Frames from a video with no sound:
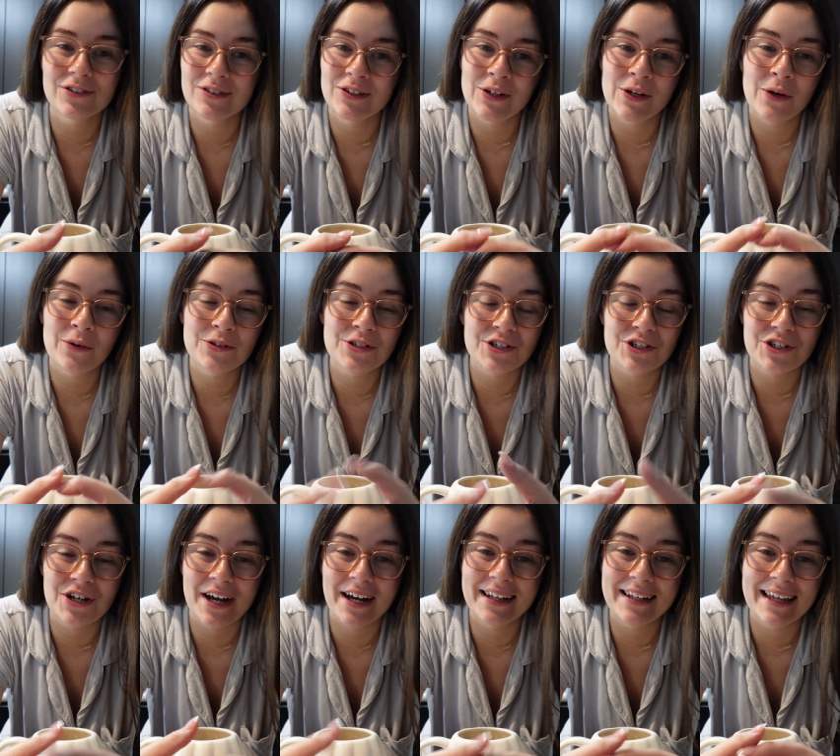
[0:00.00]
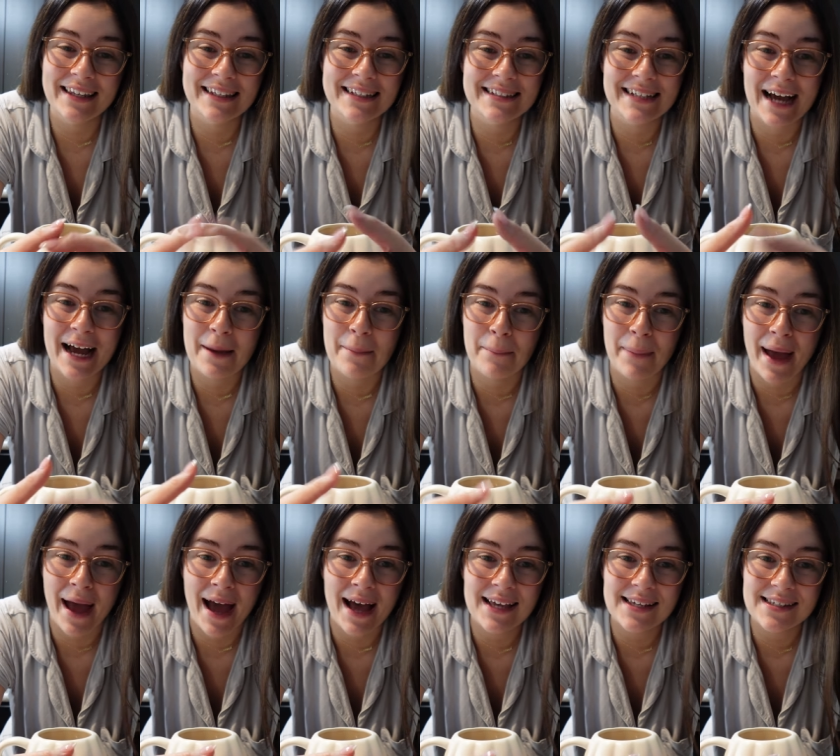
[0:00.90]
you know just try to let the time
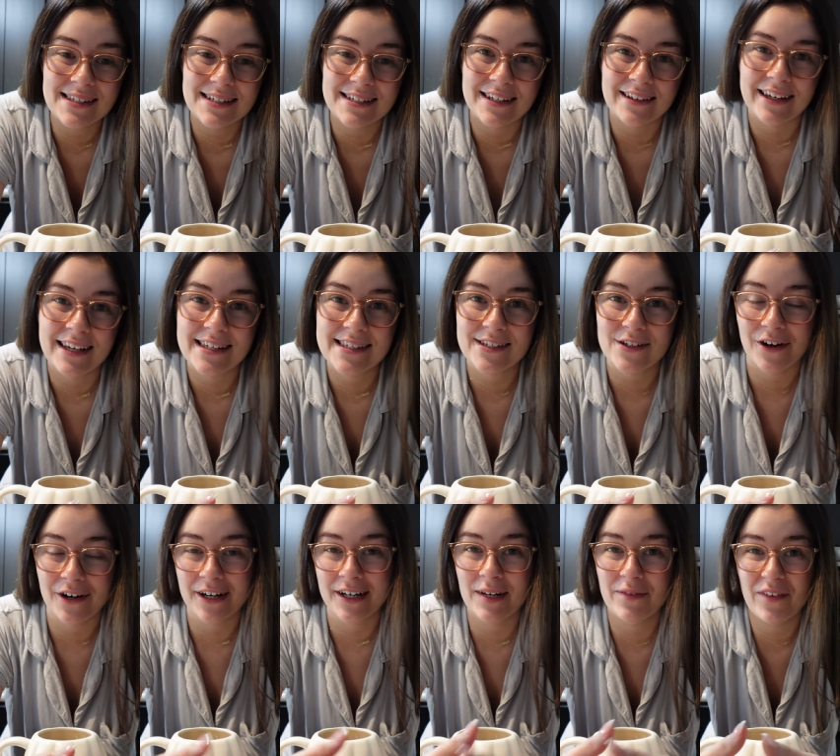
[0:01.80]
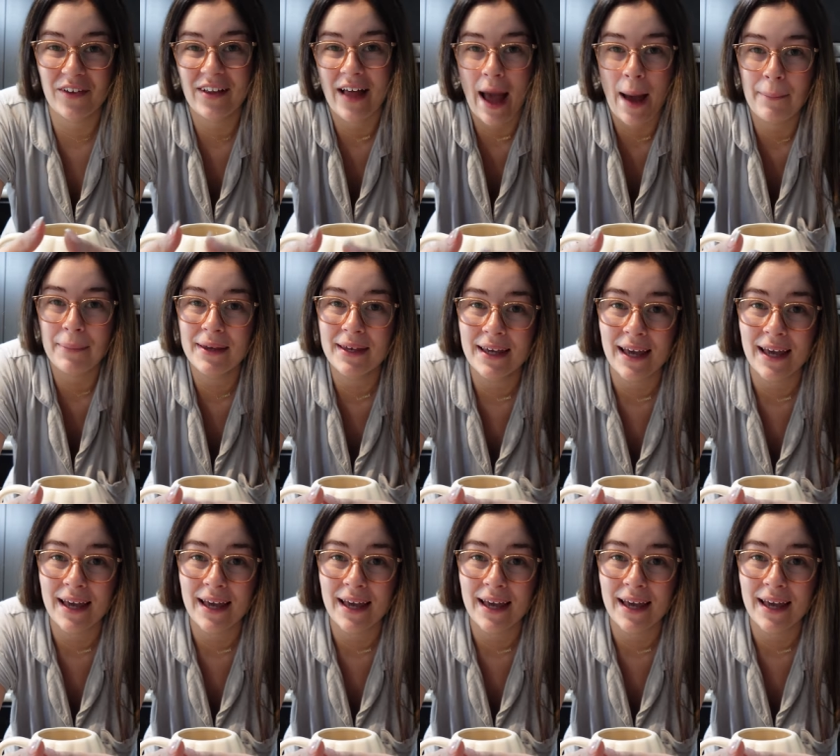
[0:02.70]
pass until he's starting to feel happy